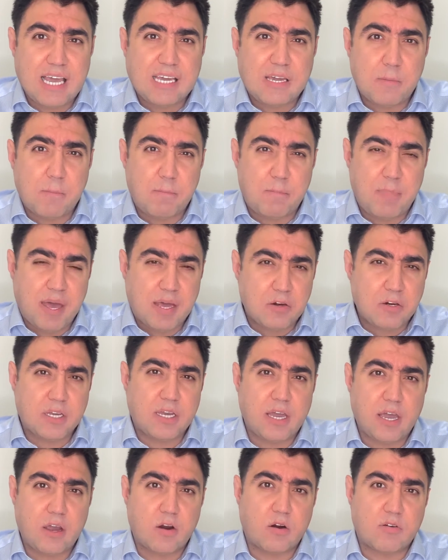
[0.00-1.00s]
a better
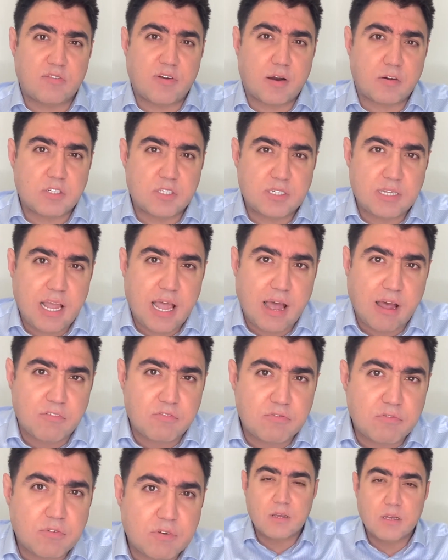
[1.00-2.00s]
care of our staff.
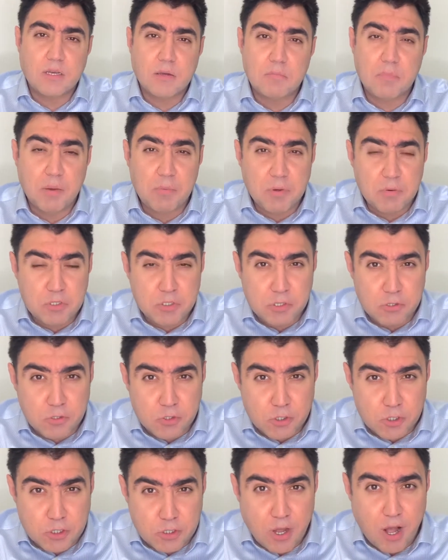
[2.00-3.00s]
Maybe we should
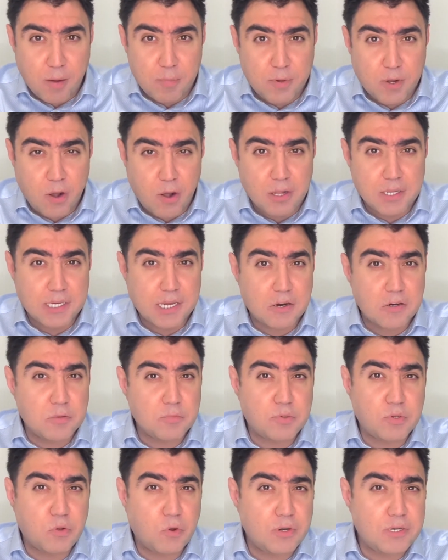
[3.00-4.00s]
stop calling our
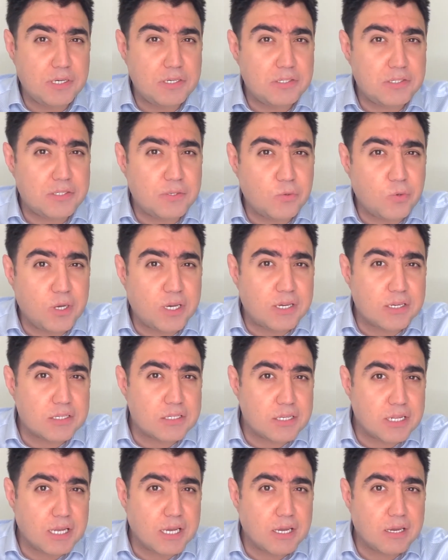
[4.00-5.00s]
employees the weakest
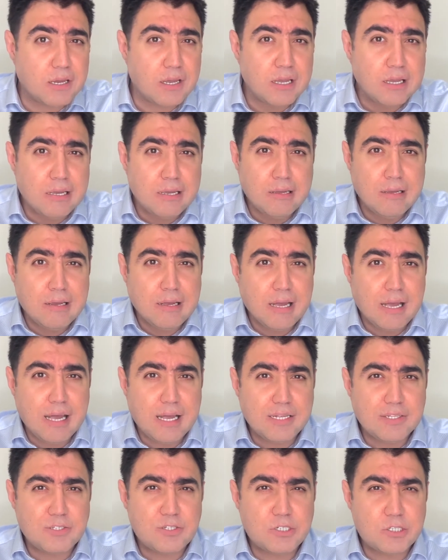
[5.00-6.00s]
link
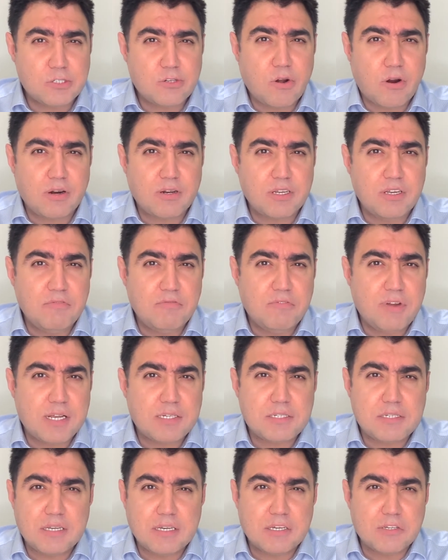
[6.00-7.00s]
and start
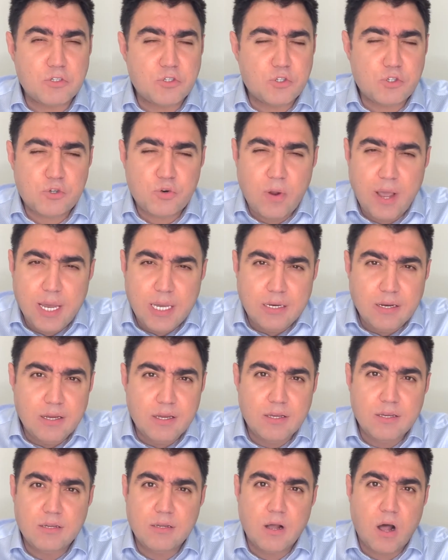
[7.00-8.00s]
investing in
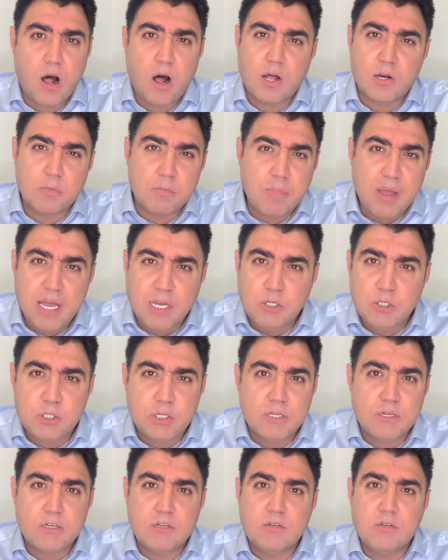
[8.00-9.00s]
training,
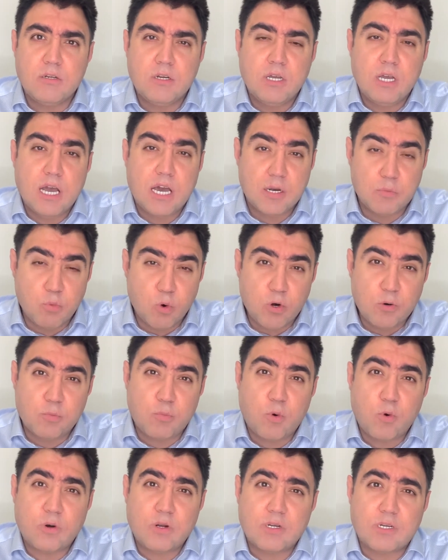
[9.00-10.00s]
automation, and more
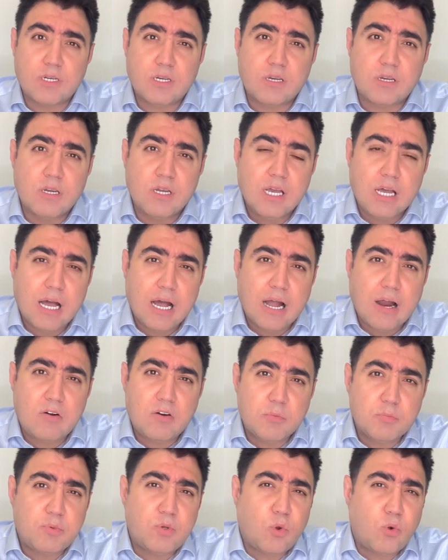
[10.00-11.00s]
importantly, our
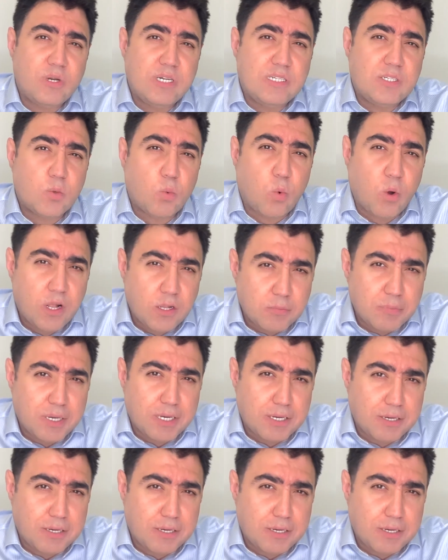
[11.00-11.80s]
employees' well-being.